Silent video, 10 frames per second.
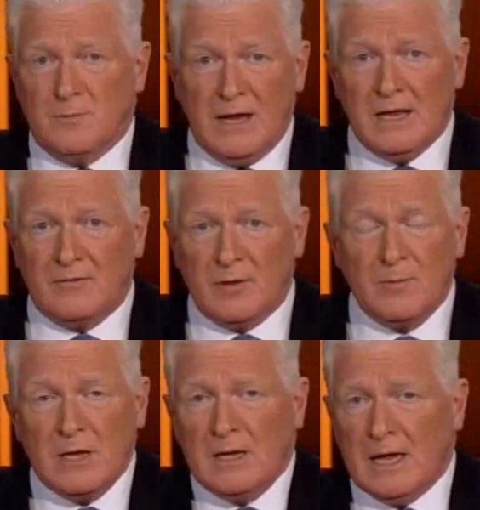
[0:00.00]
Many of
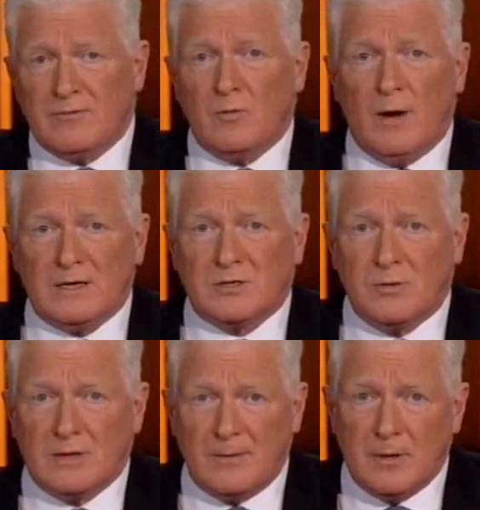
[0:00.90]
them even want
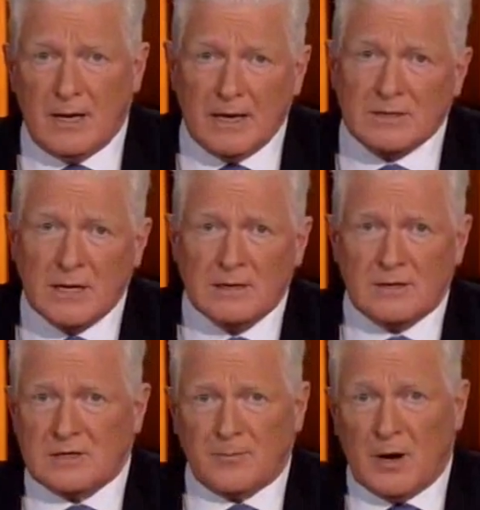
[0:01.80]
to eliminate
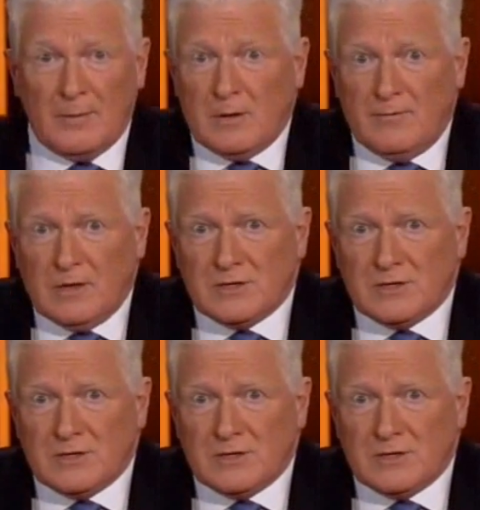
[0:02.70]
the Department of